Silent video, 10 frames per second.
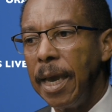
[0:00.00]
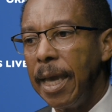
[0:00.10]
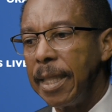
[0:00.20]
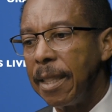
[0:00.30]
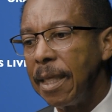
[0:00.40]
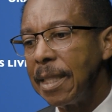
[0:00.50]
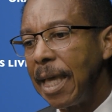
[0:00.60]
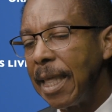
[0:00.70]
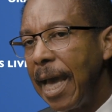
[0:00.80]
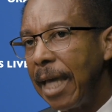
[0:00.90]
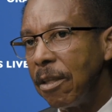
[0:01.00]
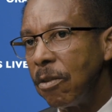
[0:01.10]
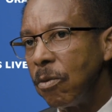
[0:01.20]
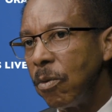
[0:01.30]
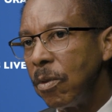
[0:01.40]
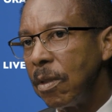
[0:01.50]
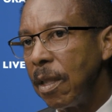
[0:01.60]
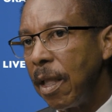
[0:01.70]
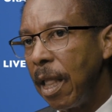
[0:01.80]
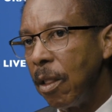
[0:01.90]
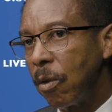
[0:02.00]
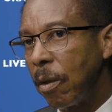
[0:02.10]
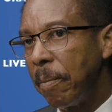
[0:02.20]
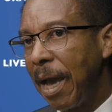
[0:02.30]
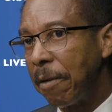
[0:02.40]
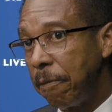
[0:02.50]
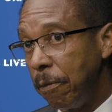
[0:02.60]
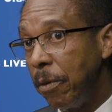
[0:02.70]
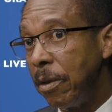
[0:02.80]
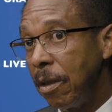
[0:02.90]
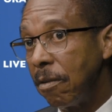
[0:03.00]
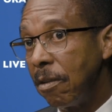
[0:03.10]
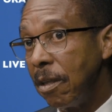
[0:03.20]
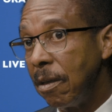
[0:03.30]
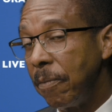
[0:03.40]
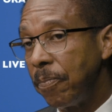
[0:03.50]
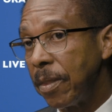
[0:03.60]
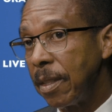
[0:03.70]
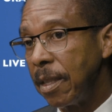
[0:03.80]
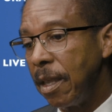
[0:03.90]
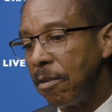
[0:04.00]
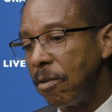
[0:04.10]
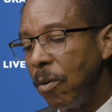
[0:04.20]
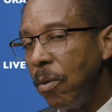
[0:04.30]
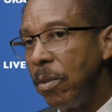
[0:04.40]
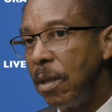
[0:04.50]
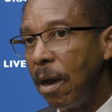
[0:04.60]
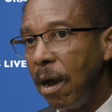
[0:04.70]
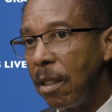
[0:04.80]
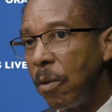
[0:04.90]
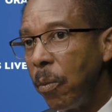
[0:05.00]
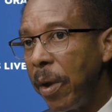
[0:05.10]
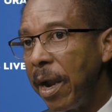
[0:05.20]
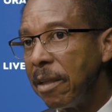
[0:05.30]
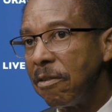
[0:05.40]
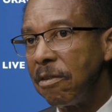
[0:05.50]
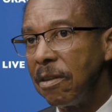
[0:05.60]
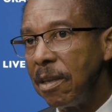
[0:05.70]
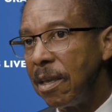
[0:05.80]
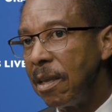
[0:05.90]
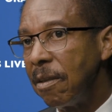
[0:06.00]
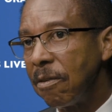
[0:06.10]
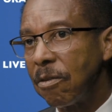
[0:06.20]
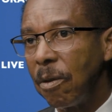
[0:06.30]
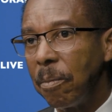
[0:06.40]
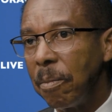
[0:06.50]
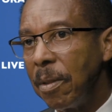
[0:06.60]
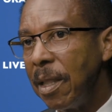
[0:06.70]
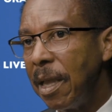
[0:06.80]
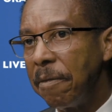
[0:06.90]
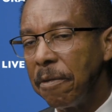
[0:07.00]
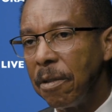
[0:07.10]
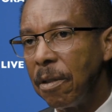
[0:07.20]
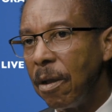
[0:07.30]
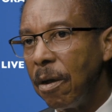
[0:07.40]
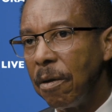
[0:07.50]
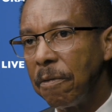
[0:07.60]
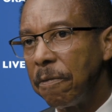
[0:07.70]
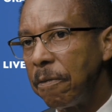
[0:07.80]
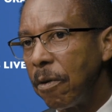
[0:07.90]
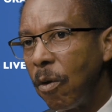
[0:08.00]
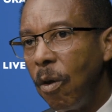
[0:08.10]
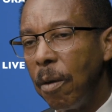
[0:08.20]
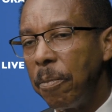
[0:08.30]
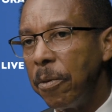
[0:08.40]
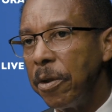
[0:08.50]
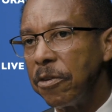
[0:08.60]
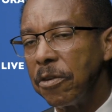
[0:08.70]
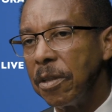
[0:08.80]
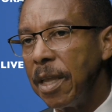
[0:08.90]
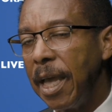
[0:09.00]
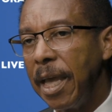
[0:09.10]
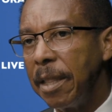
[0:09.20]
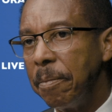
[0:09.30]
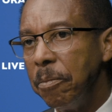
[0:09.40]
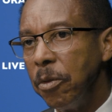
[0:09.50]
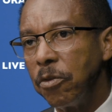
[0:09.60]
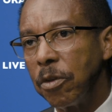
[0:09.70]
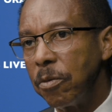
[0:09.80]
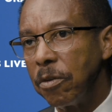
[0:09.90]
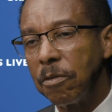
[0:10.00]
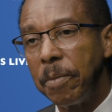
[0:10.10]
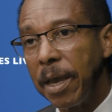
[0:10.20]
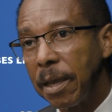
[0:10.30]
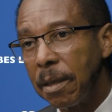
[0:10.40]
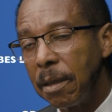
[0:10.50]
And I think that attitude, looking back 4 years later, is the only island where I see some level of cooperation and mutual respect